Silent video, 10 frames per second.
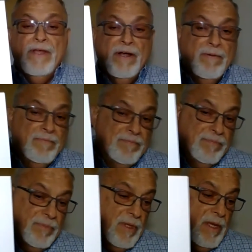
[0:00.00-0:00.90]
there.
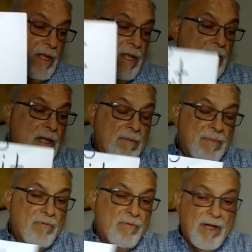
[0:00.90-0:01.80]

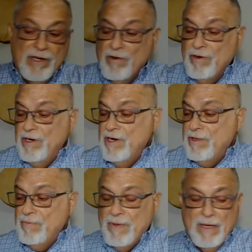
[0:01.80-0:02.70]
You write it on
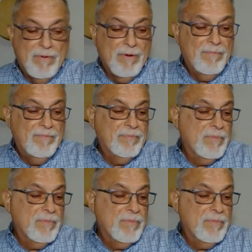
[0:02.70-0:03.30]
another paper.